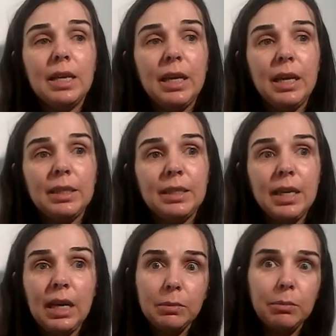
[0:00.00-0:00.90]

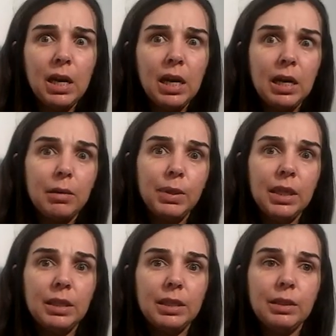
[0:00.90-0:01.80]
and that
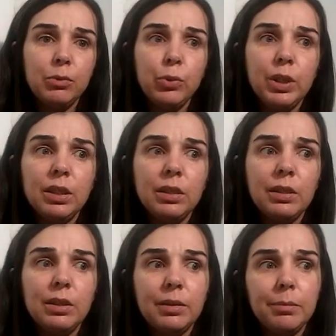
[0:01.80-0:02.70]
map
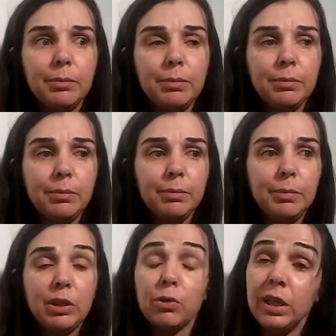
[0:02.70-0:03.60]
will
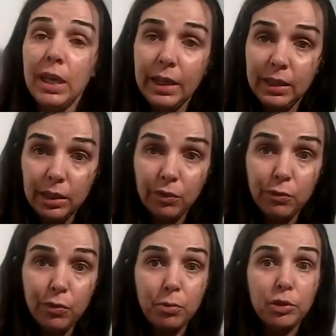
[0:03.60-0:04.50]
be created
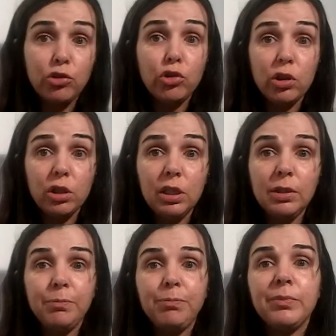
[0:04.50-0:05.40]
from a
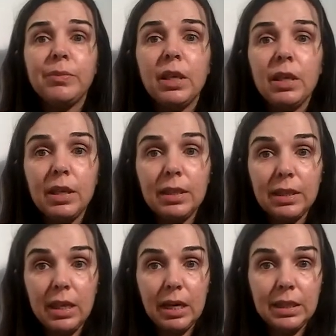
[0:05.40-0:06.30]
journey
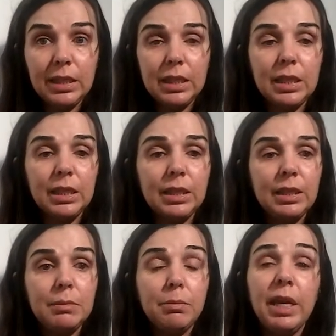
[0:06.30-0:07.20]
that
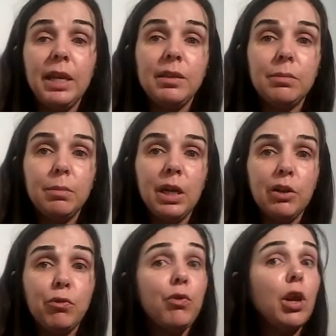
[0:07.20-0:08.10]
is made
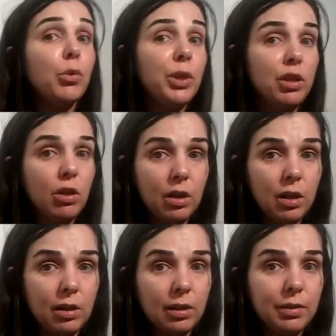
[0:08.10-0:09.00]
by following your
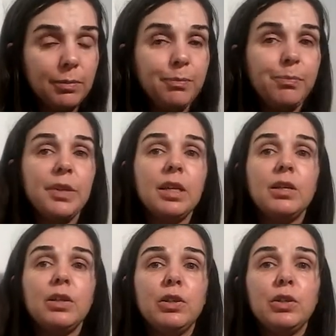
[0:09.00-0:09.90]
heart.
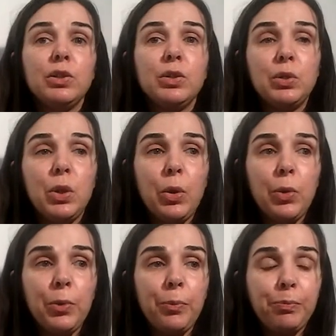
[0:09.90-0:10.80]

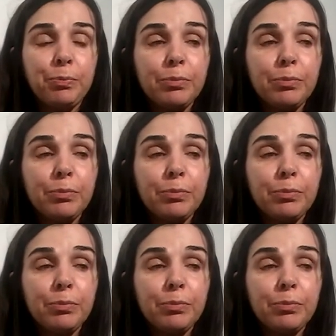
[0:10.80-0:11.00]
So